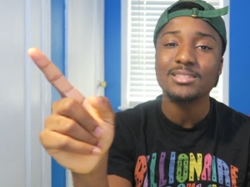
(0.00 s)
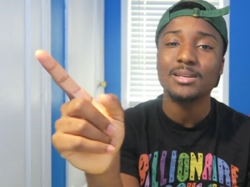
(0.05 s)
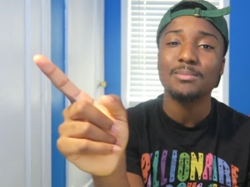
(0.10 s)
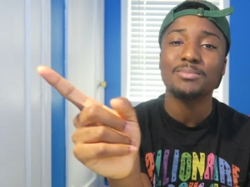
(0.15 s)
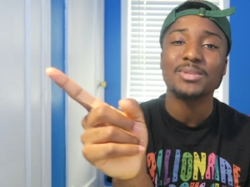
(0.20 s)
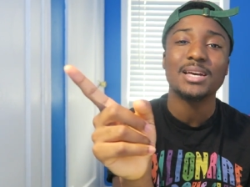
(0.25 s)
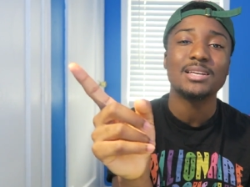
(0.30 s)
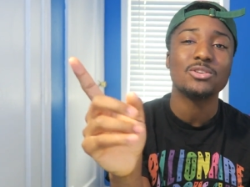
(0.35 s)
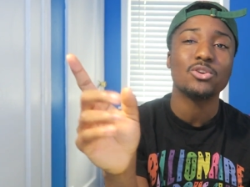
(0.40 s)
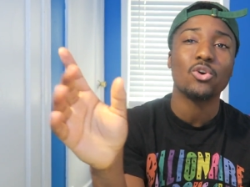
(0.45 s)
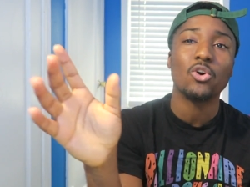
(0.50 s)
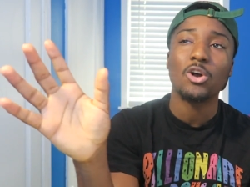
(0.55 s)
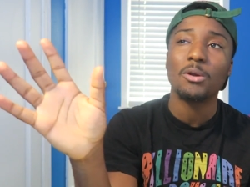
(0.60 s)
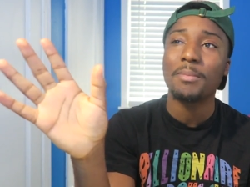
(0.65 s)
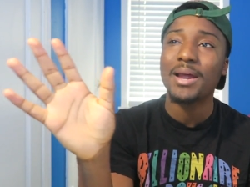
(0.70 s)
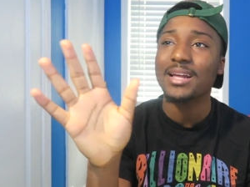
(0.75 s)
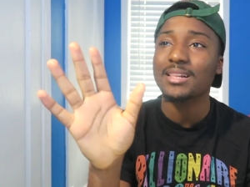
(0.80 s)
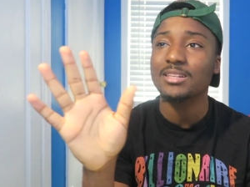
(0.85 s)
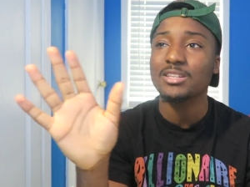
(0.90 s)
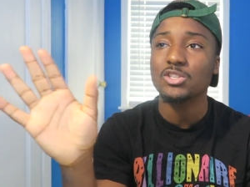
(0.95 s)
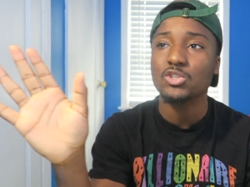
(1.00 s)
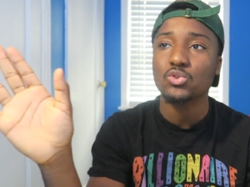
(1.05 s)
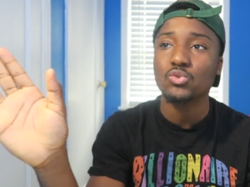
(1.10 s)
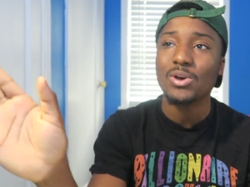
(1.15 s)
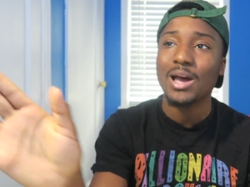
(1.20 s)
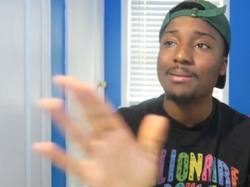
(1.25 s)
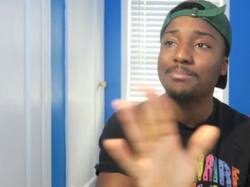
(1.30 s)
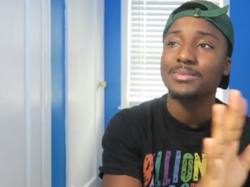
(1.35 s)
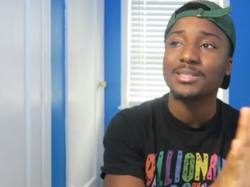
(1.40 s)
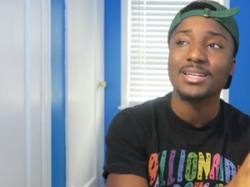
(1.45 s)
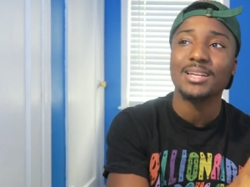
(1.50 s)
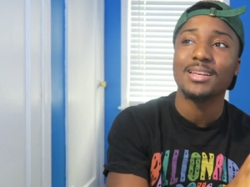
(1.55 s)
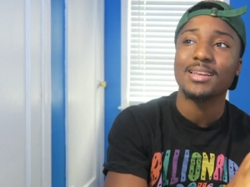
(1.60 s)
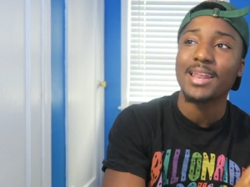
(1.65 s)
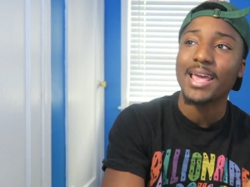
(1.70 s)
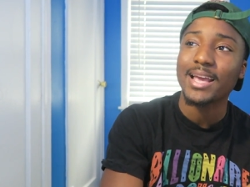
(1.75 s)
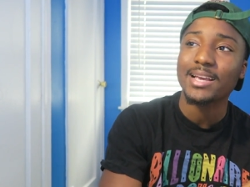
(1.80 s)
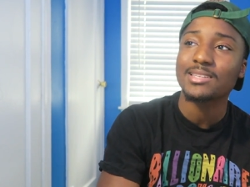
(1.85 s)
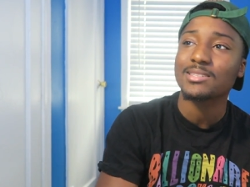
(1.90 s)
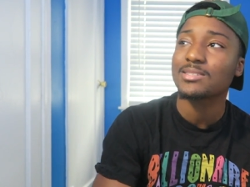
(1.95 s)
sometimes it automatically swipes to the
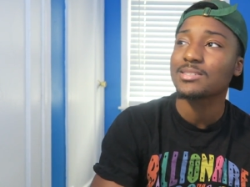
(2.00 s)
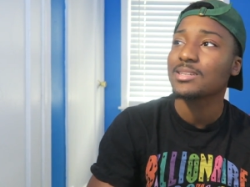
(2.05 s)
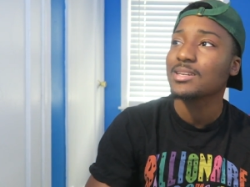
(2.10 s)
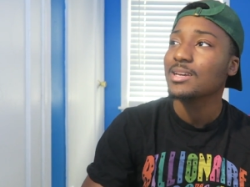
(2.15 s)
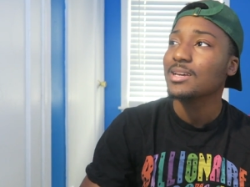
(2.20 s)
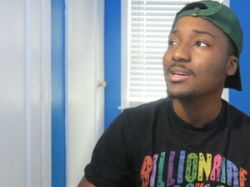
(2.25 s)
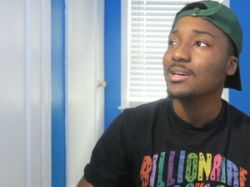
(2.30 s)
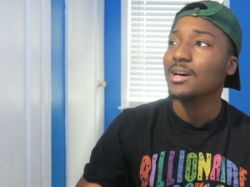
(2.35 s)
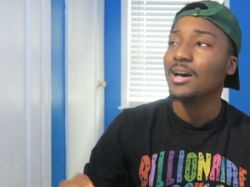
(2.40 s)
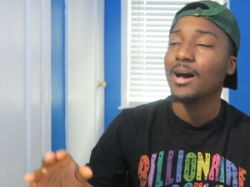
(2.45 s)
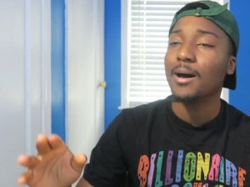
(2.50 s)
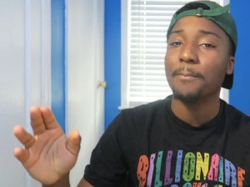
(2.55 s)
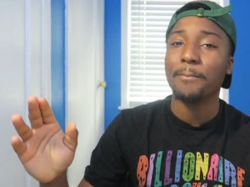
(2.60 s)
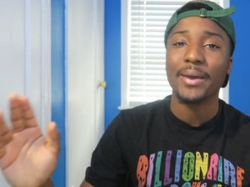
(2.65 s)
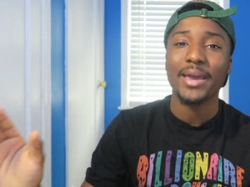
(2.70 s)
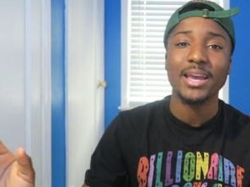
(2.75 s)
next um,